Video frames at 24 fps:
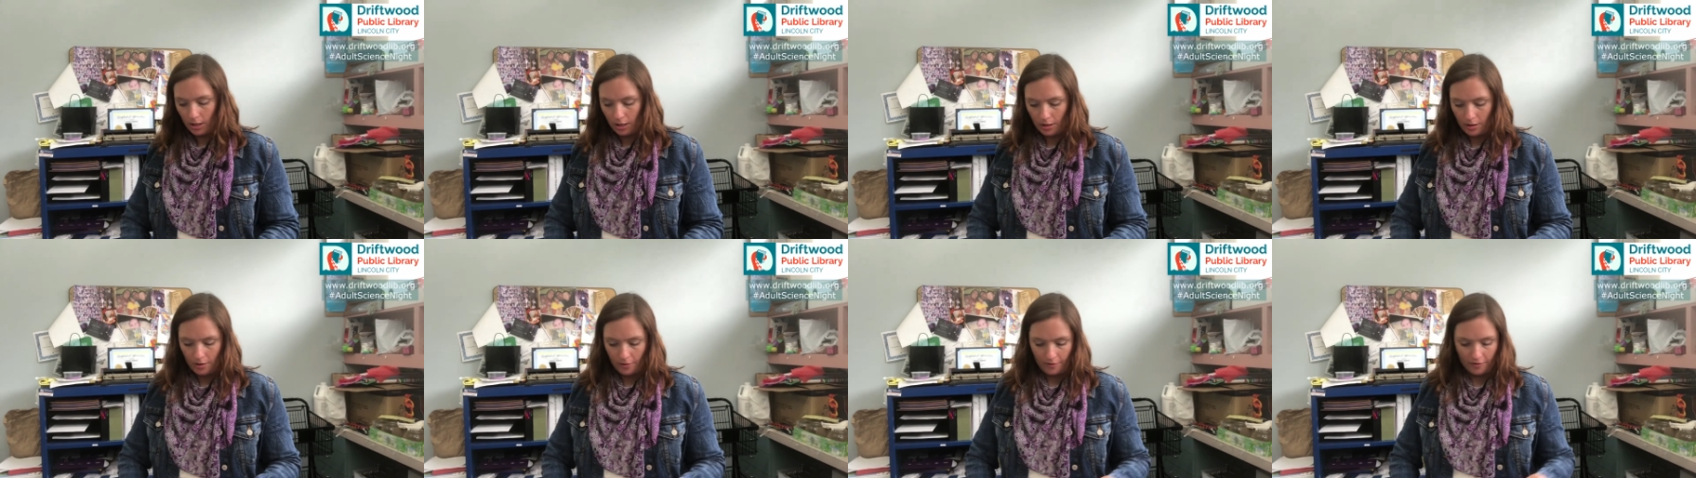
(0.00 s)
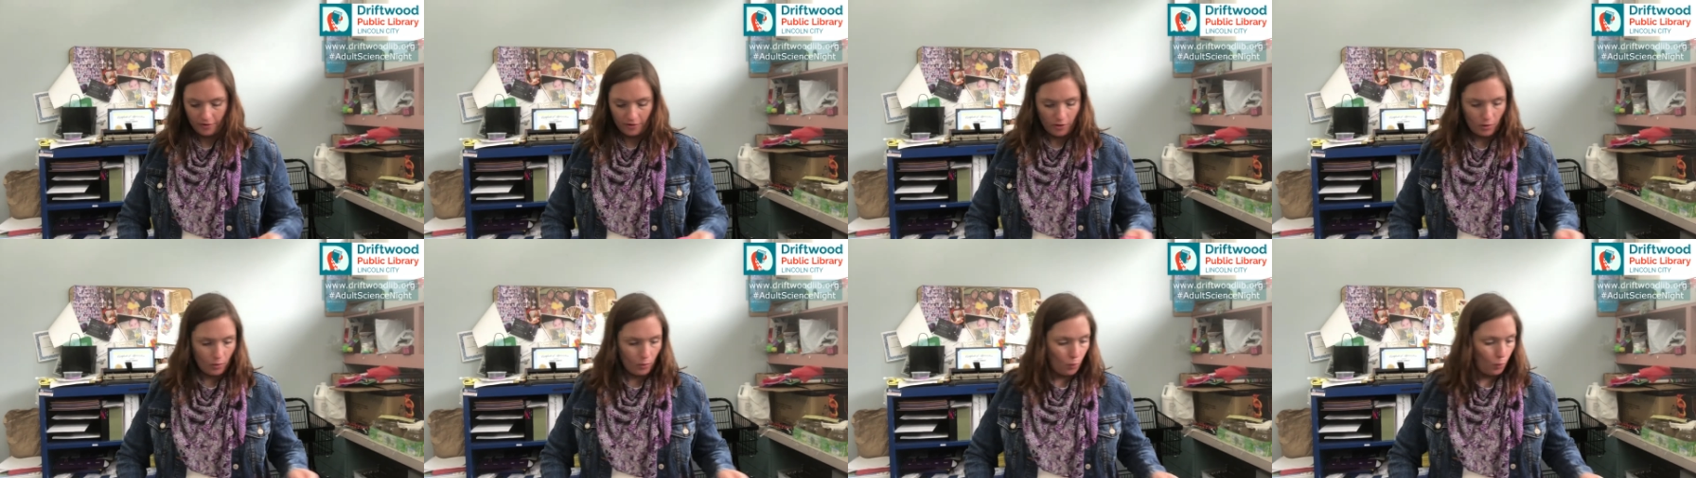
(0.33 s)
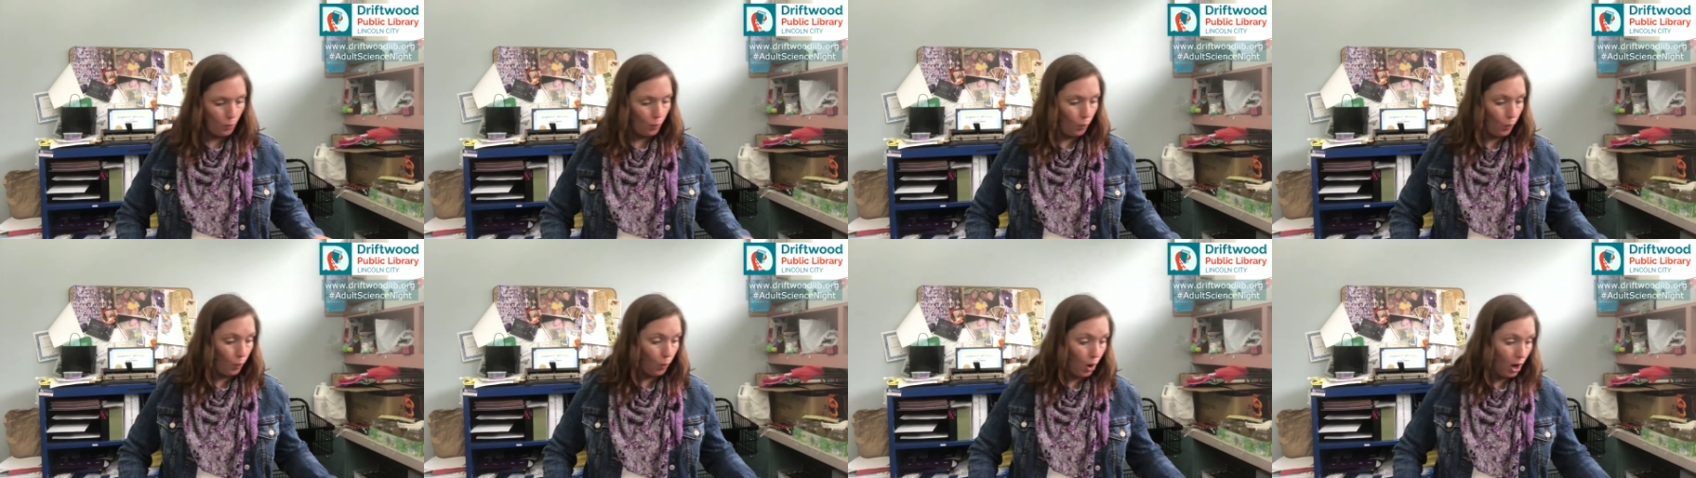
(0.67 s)
of
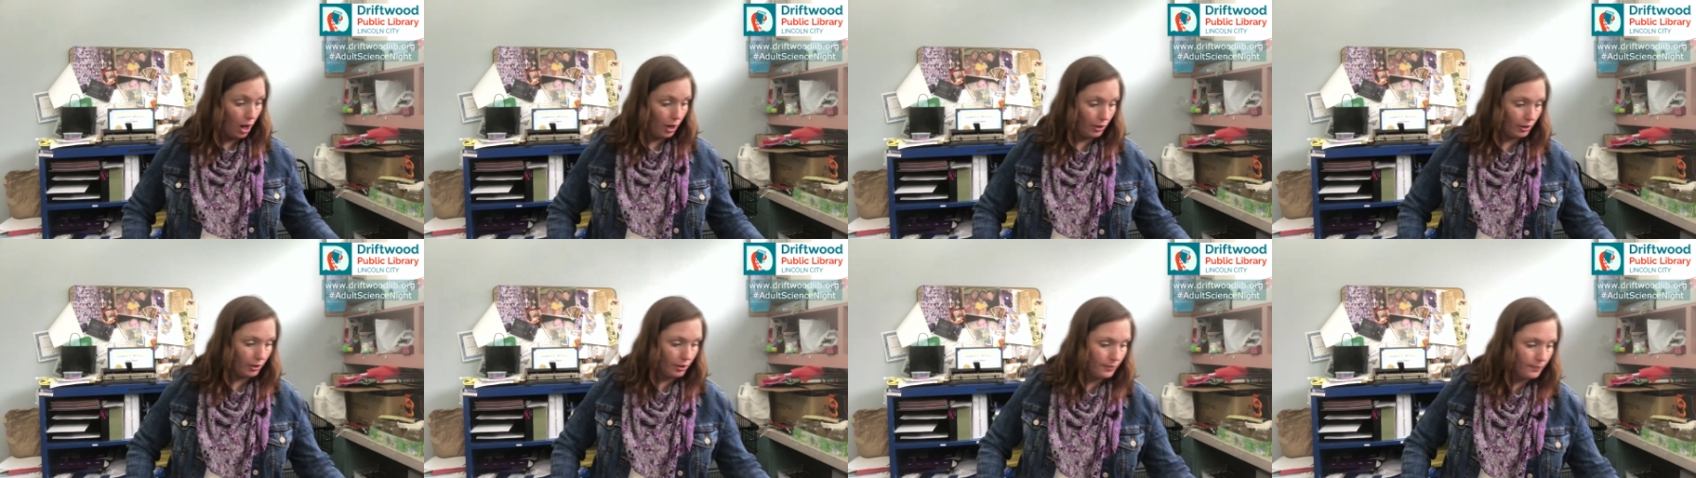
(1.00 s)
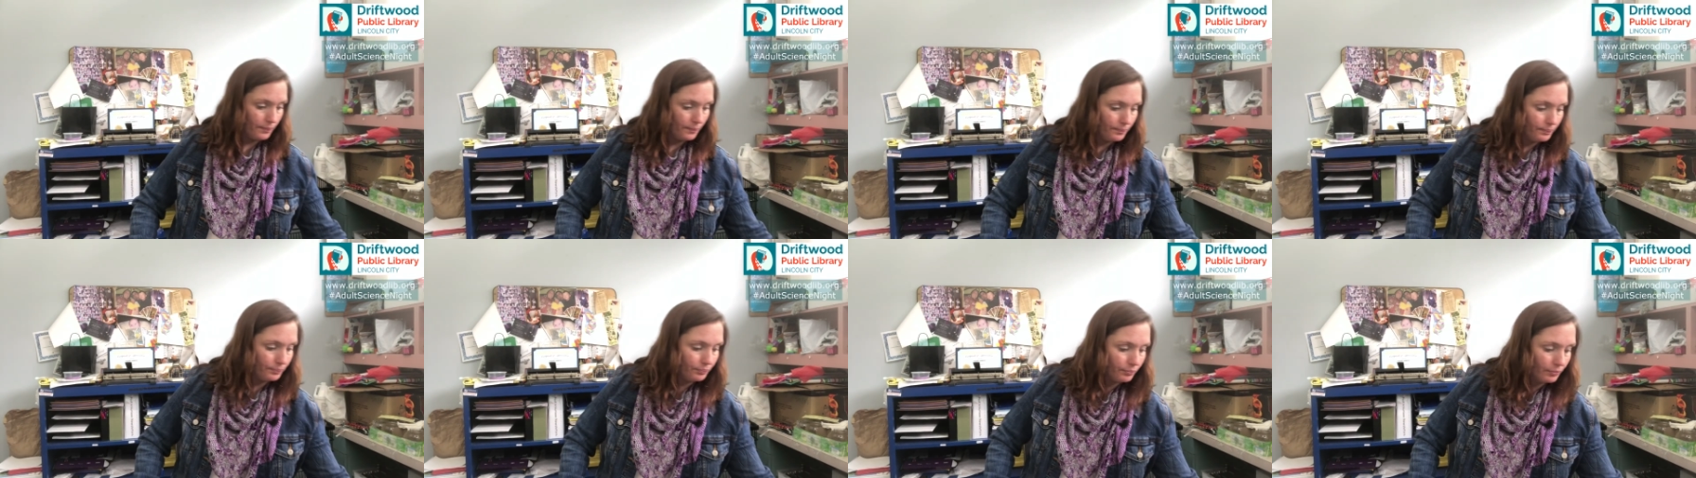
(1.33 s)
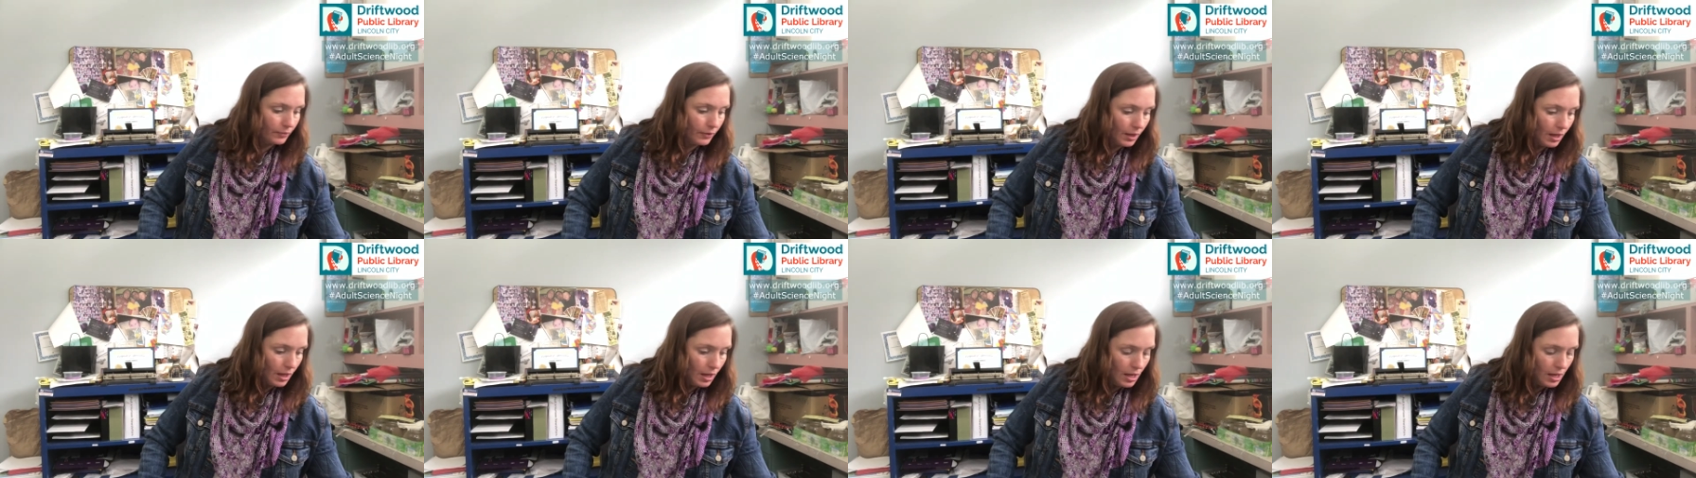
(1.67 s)
water.
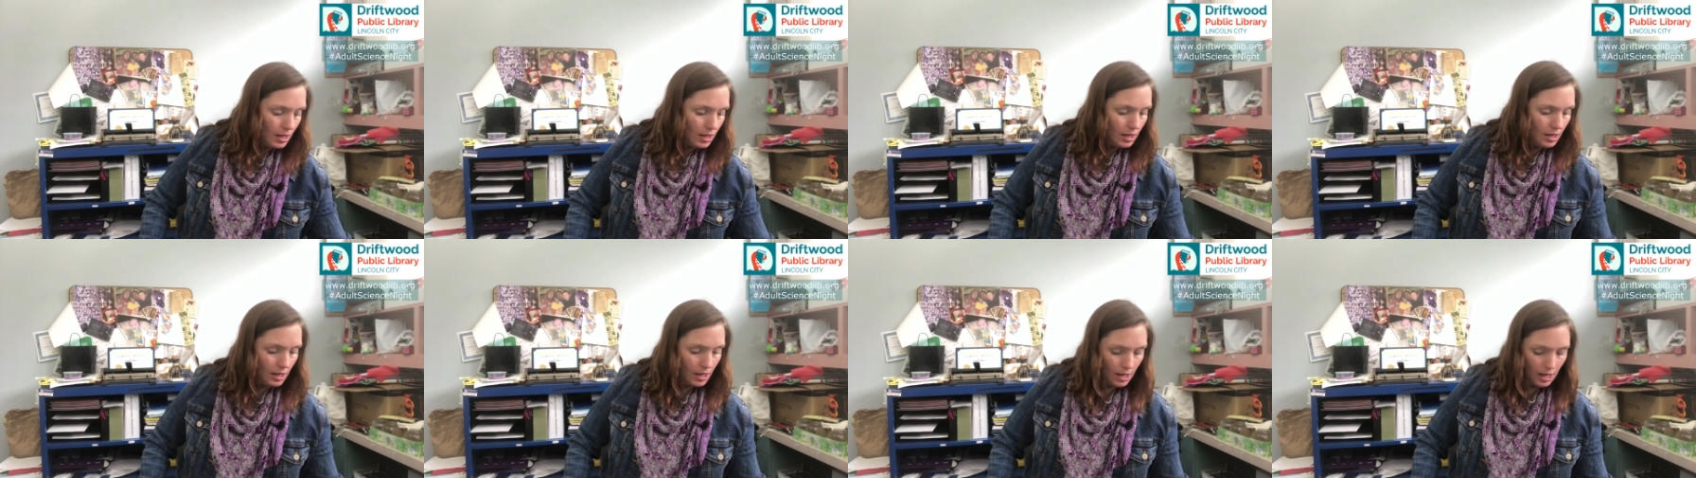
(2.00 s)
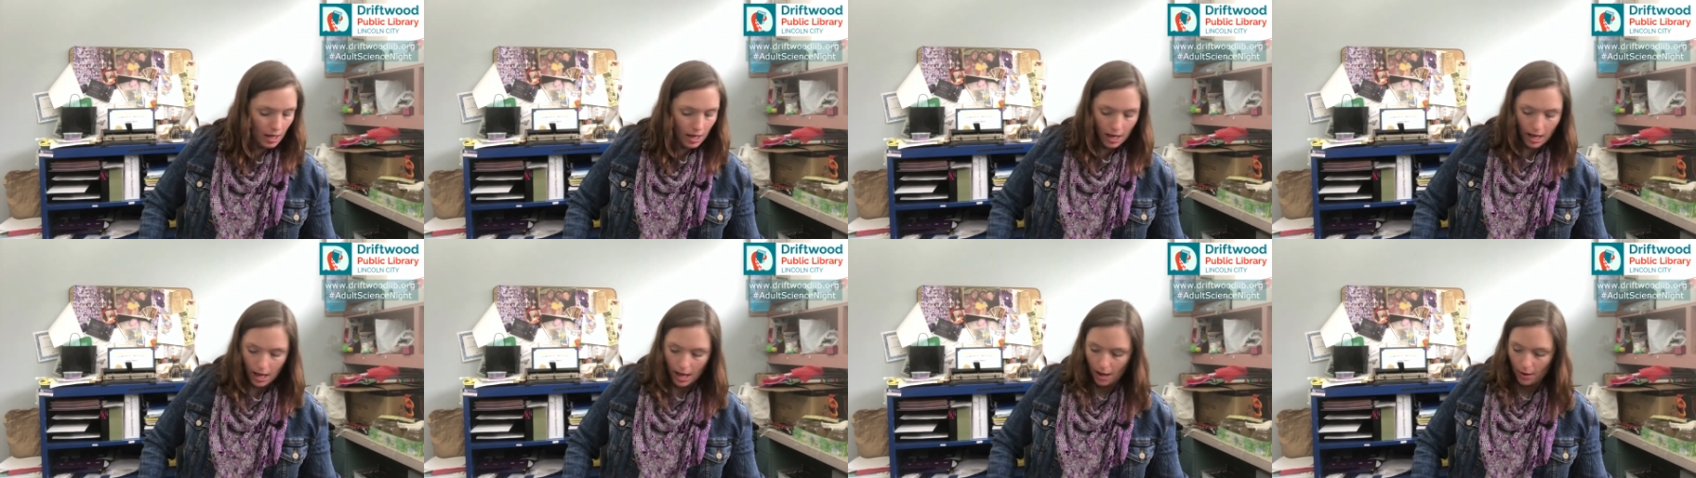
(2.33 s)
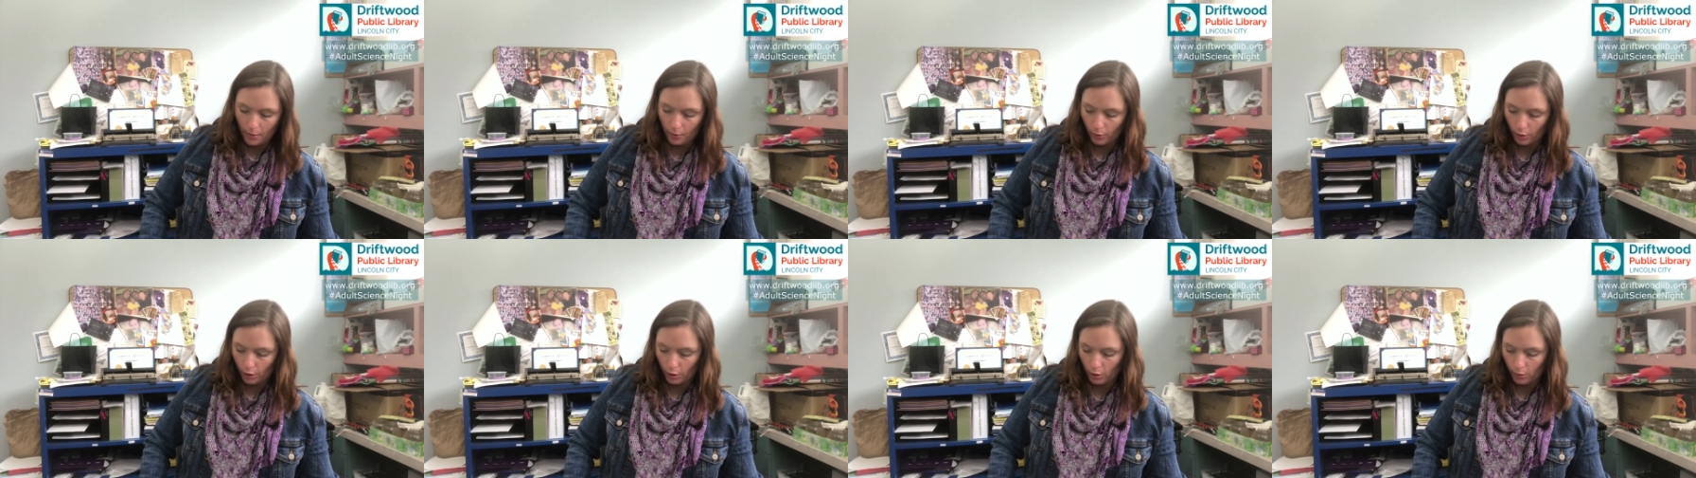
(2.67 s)

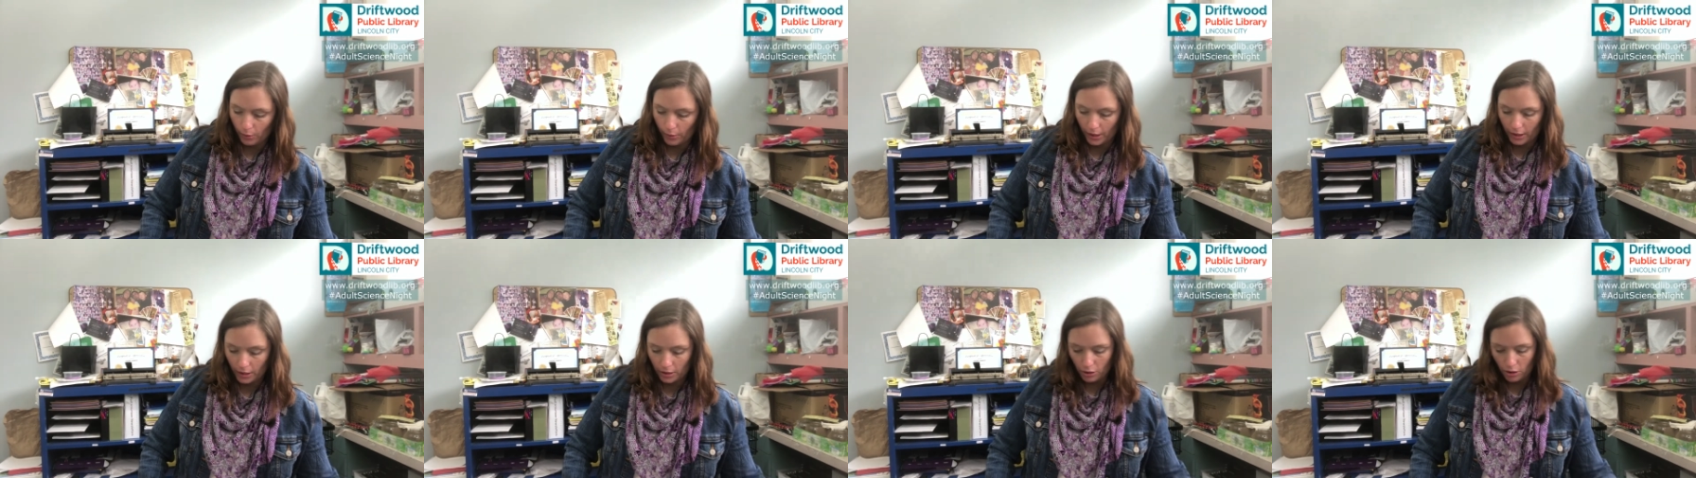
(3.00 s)
And we're going